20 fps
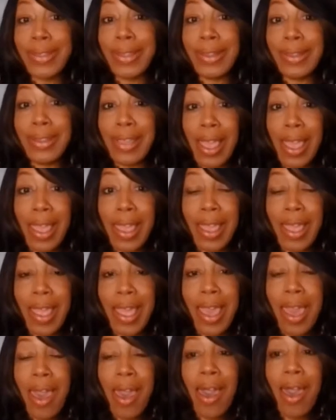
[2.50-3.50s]

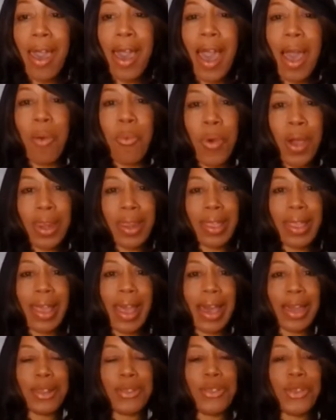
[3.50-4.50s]
today I want to
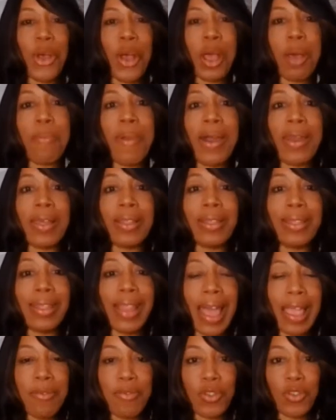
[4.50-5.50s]
kind of talk about a
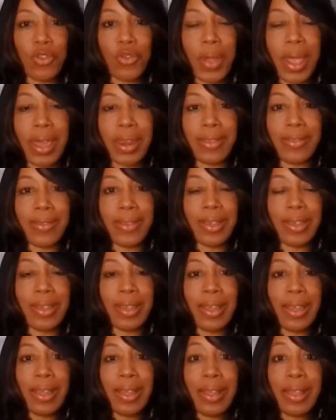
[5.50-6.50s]
life strategy
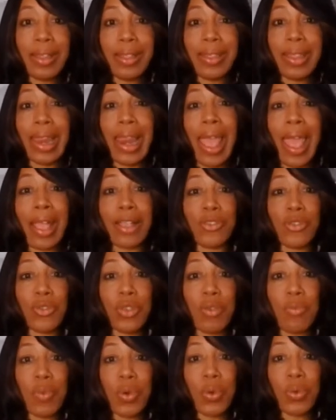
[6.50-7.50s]
that
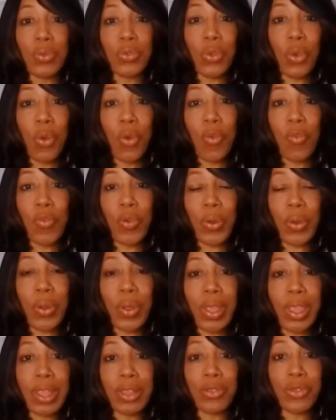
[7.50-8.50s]
actually rolls
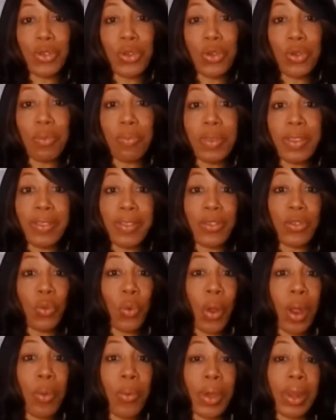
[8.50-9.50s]
over into your business,
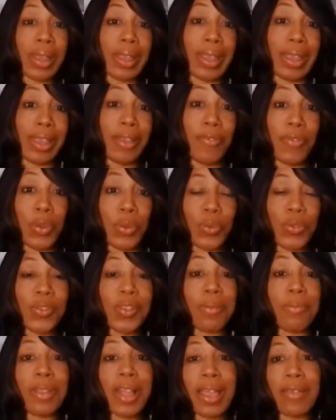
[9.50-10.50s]
or I want to give you
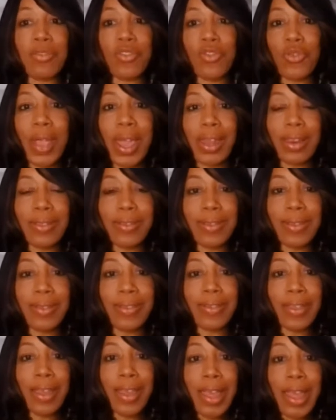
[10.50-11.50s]
some life strategies
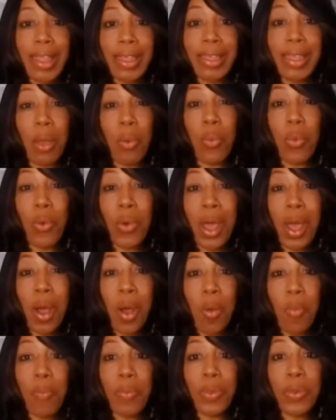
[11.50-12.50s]
that will
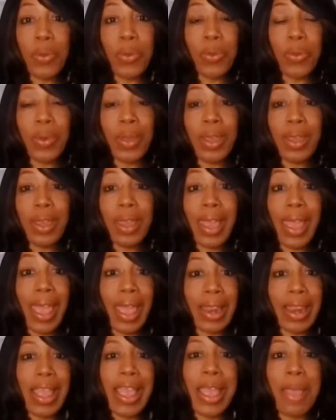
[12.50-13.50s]
help you
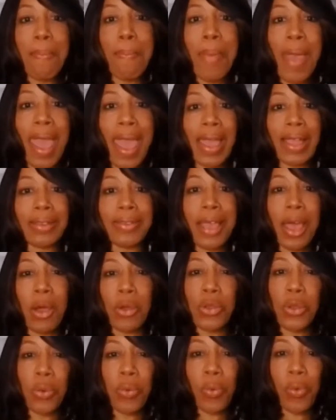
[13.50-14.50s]
and impact
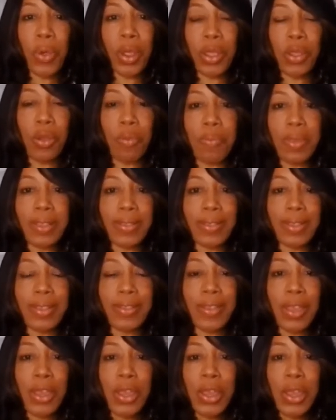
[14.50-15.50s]
how you're growing your
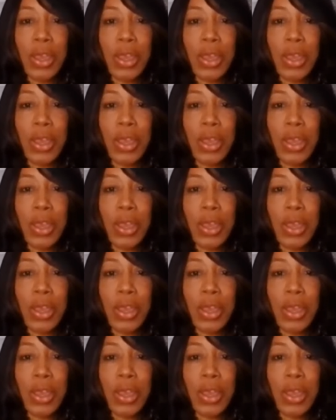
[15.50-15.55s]
business.